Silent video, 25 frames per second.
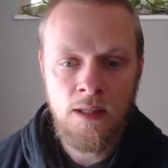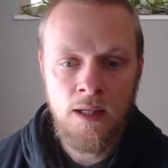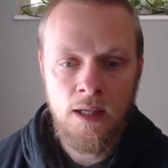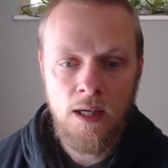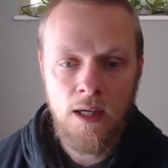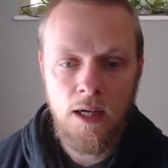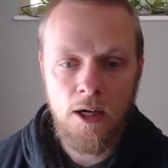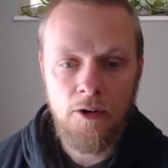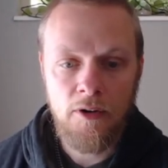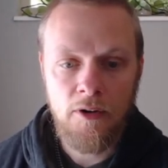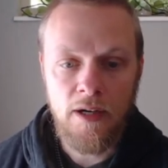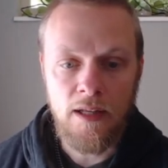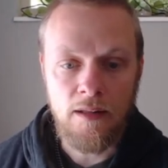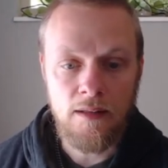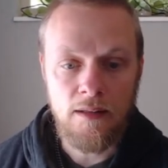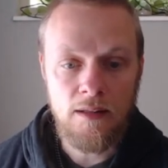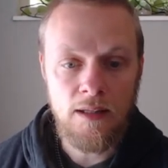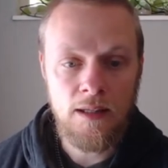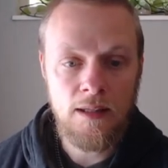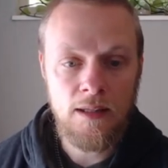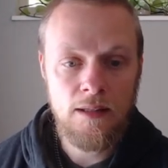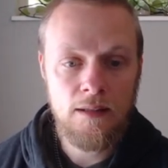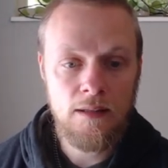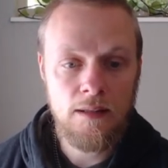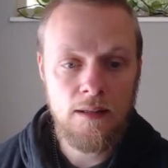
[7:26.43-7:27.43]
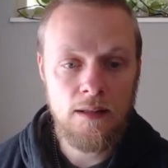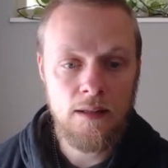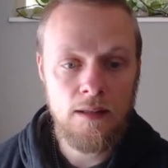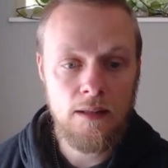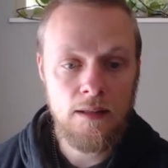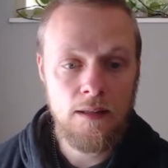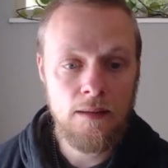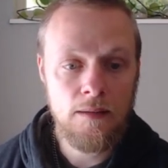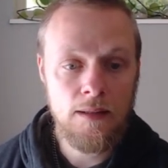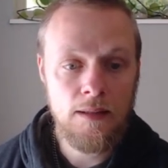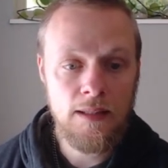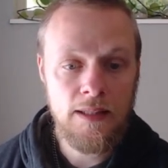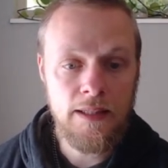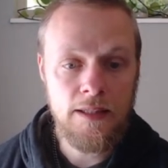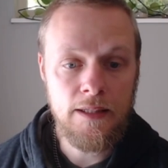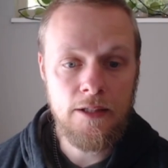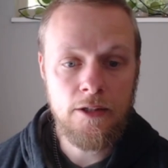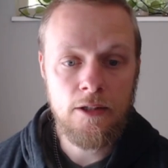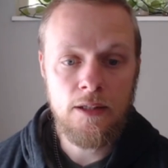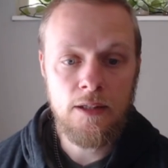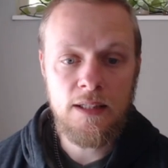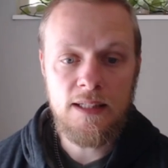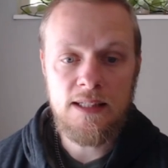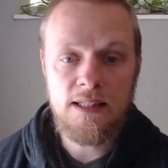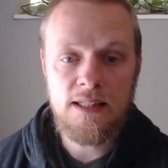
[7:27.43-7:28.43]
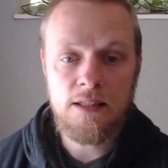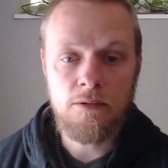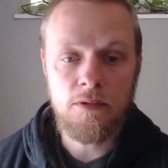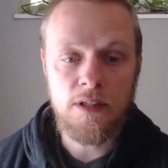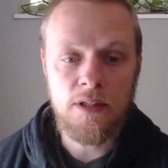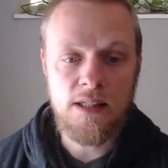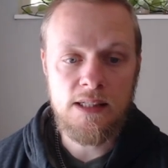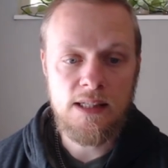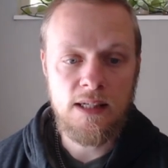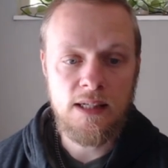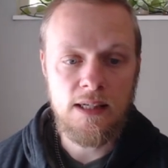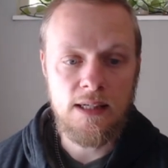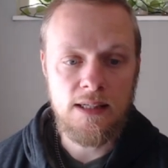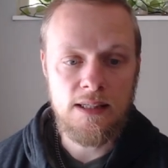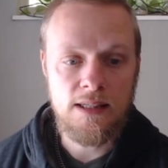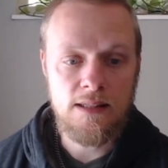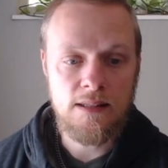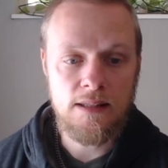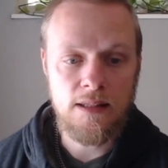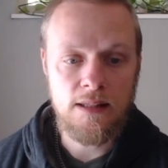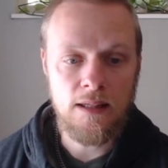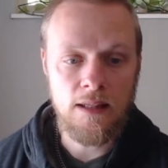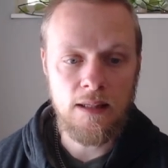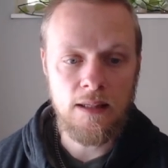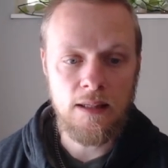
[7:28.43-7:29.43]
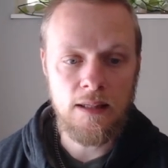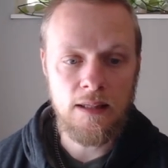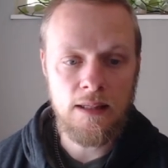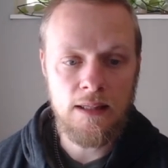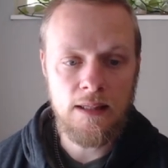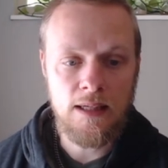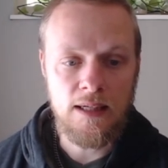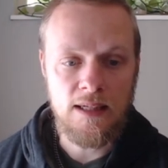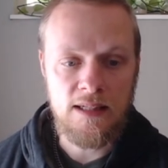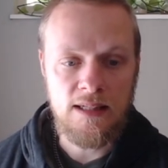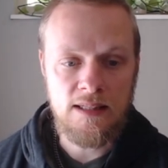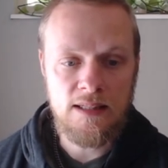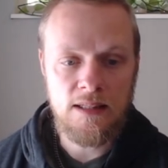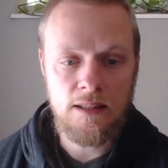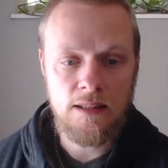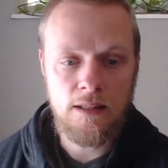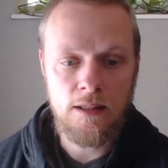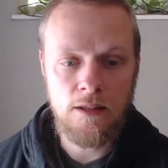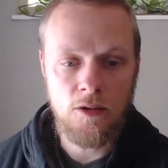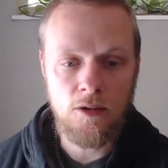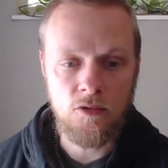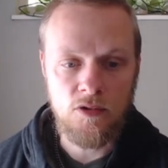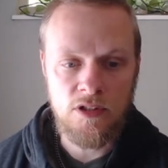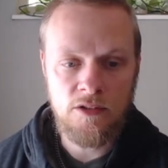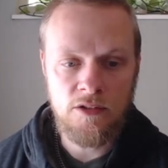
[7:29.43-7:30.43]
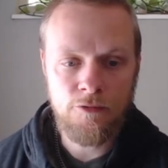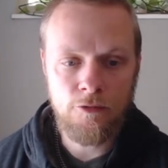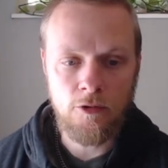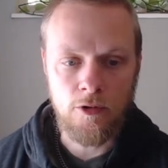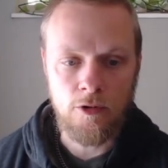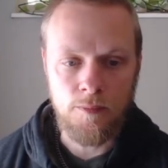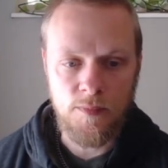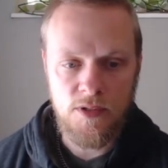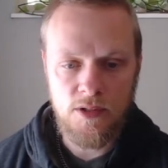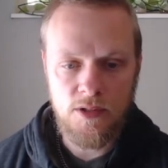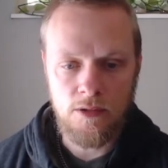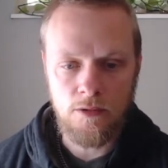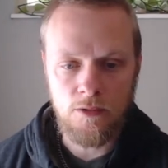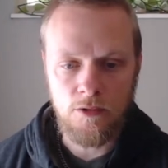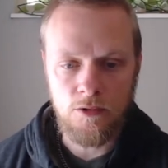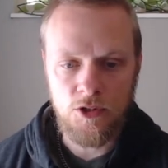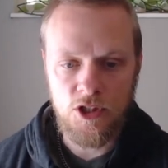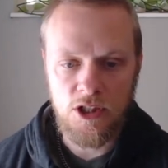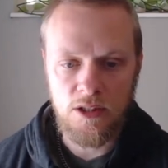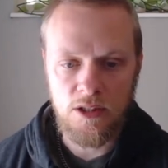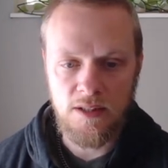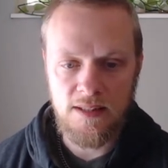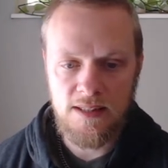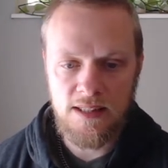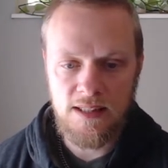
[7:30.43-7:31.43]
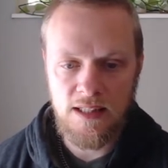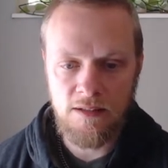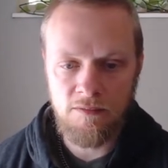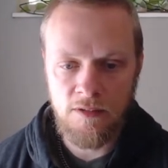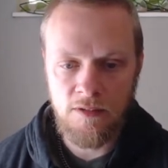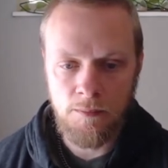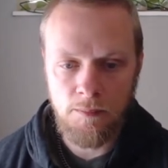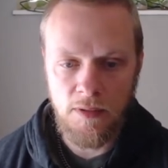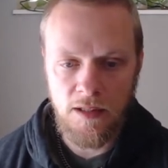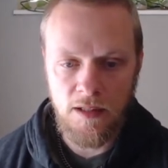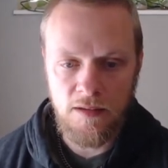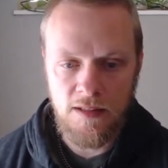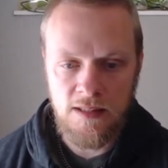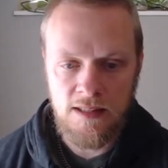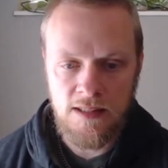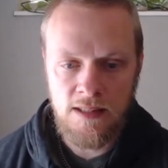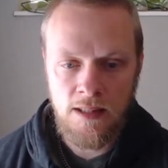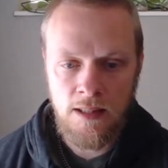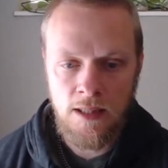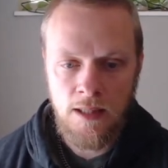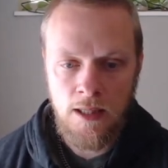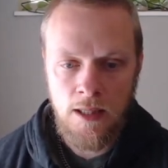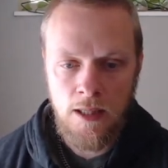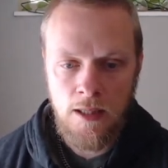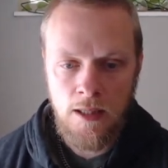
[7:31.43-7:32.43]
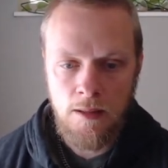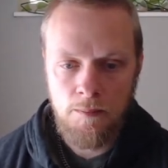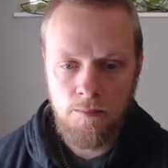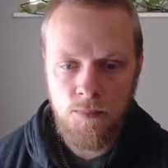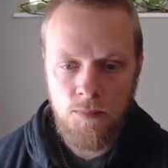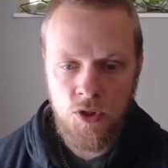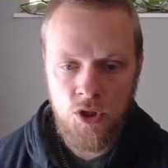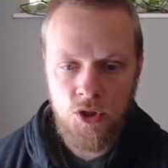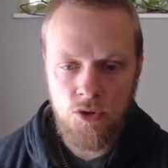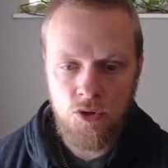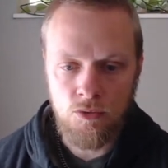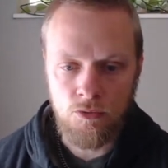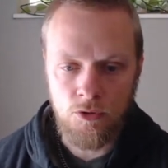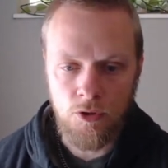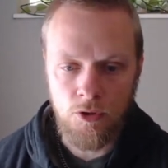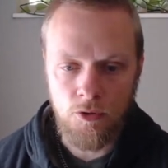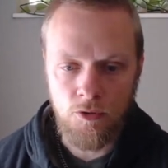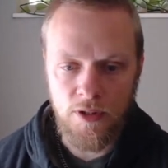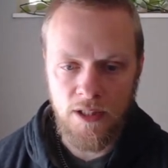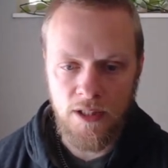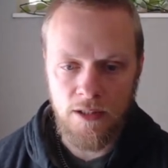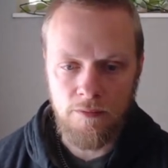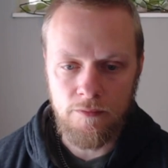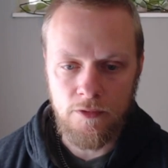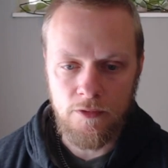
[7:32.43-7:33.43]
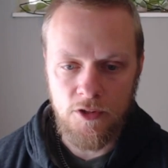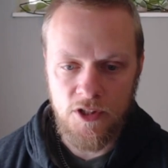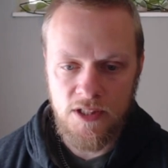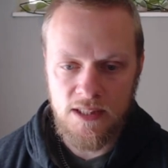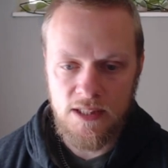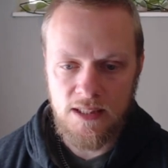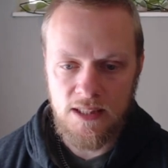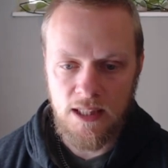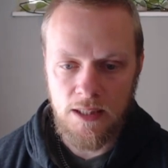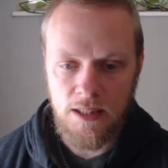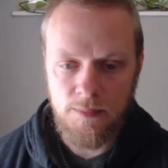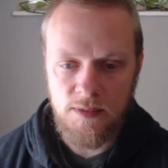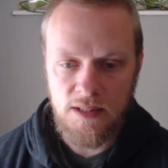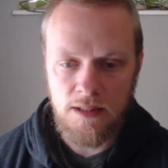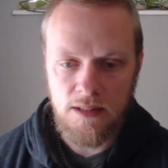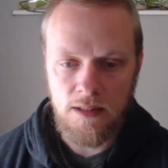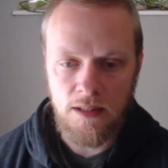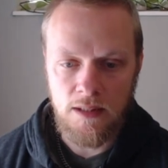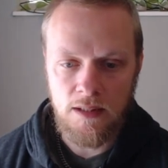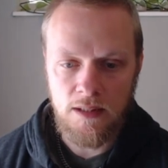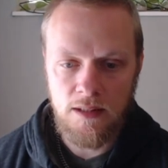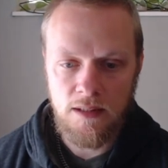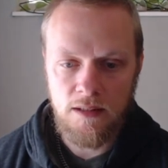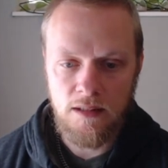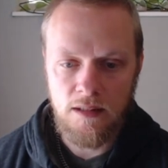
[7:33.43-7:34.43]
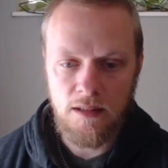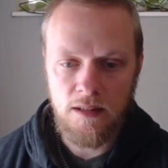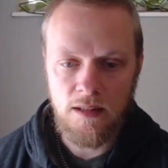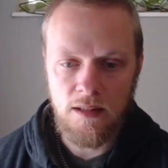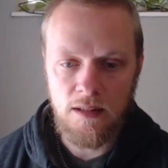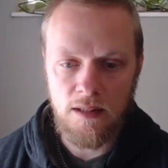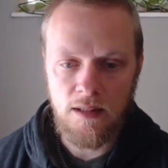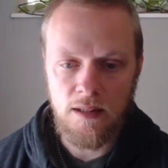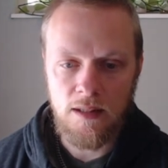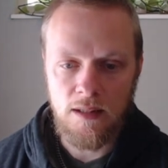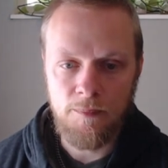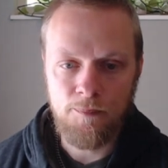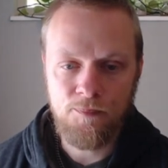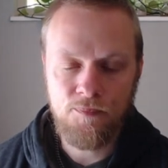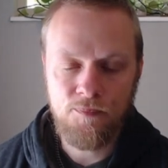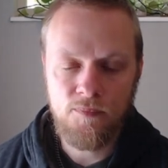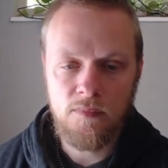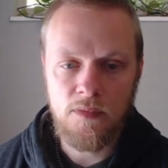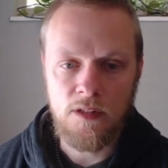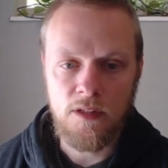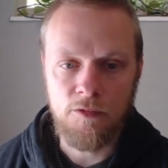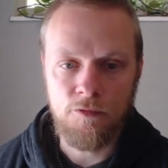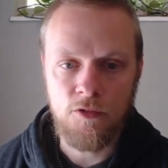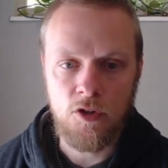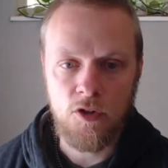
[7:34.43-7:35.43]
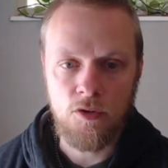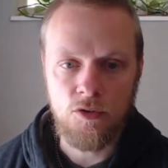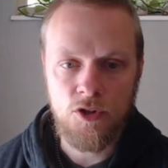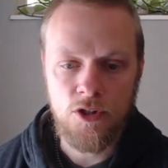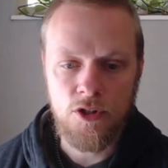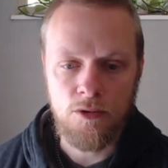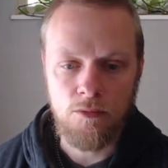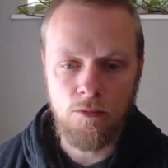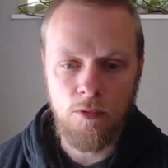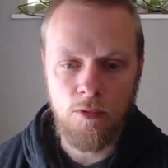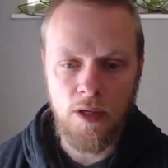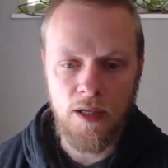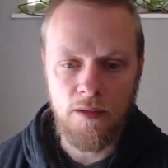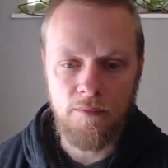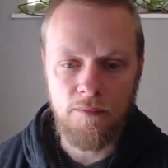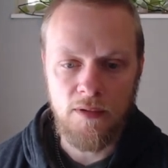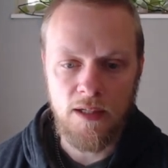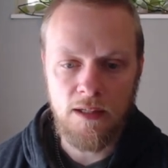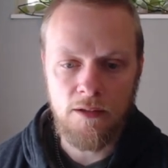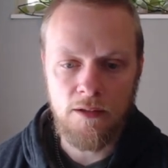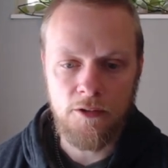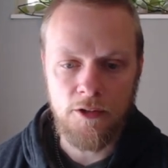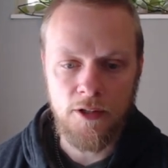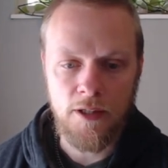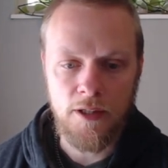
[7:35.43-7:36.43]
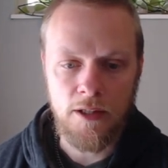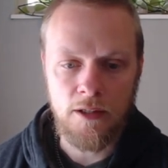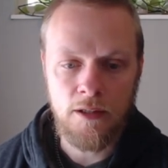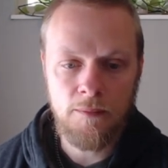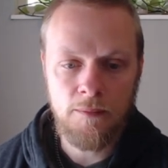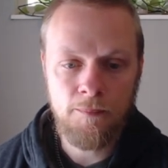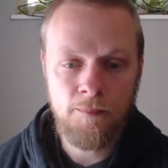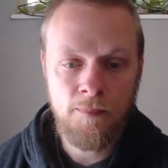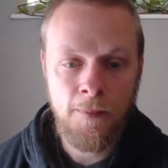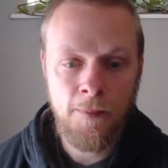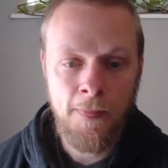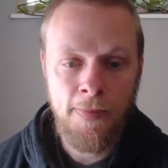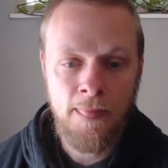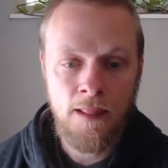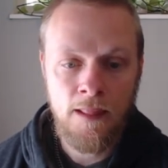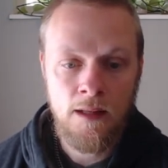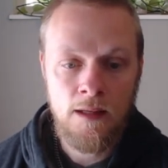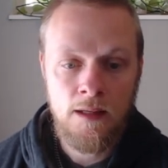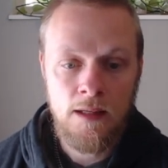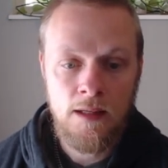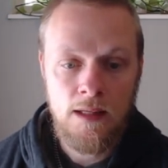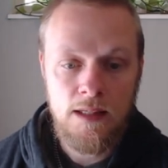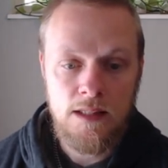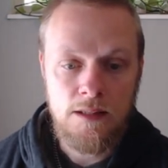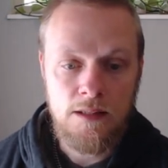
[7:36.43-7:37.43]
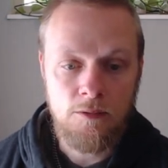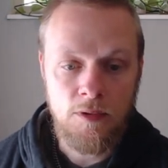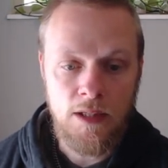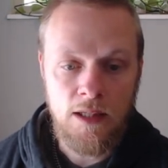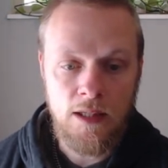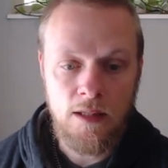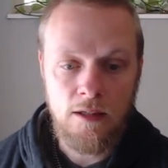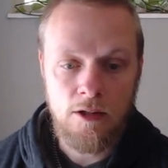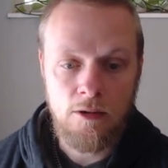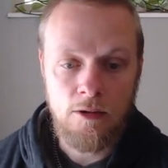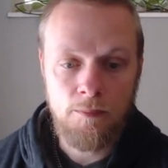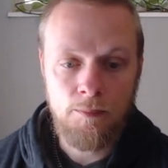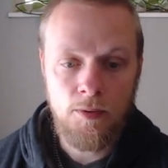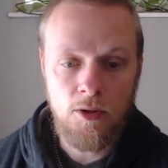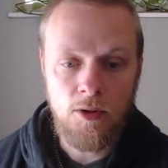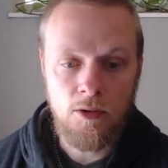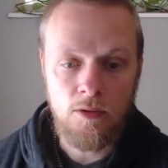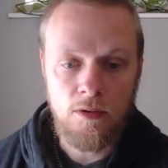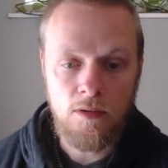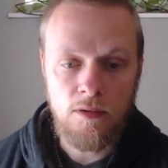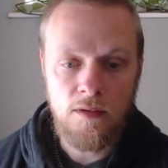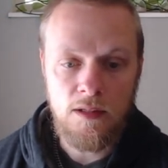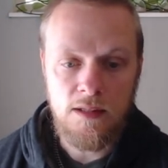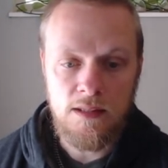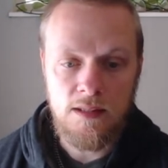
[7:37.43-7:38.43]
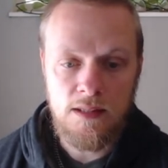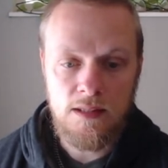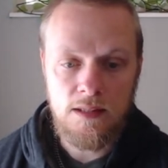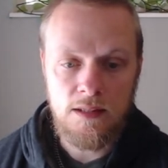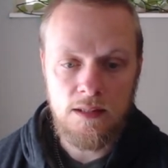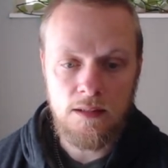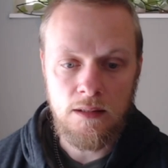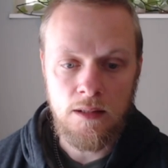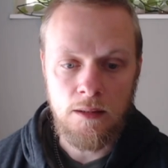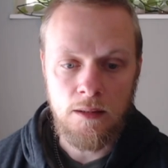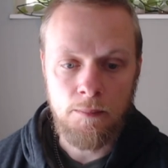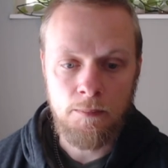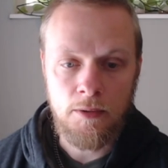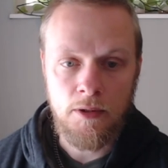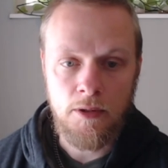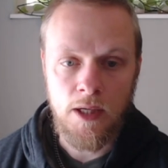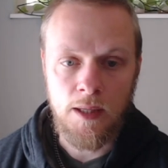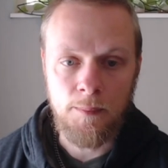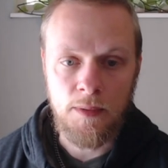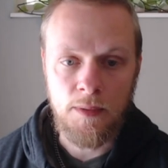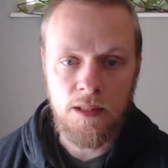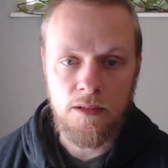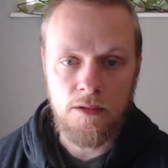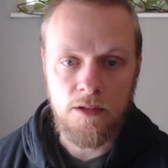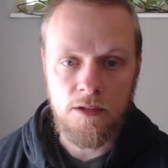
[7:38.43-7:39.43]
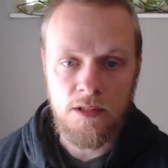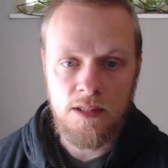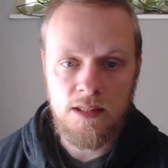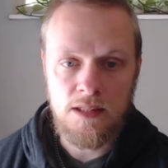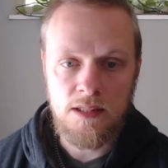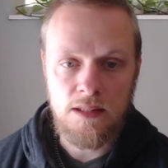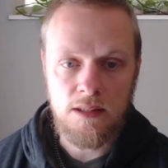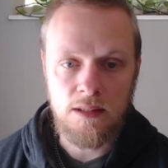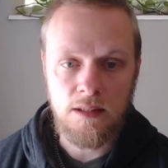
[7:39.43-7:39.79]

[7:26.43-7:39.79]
All right, and linear least squares has a nice closed form solution. It's given by this pseudo inverse times the future y vector here. So we can compute these parameters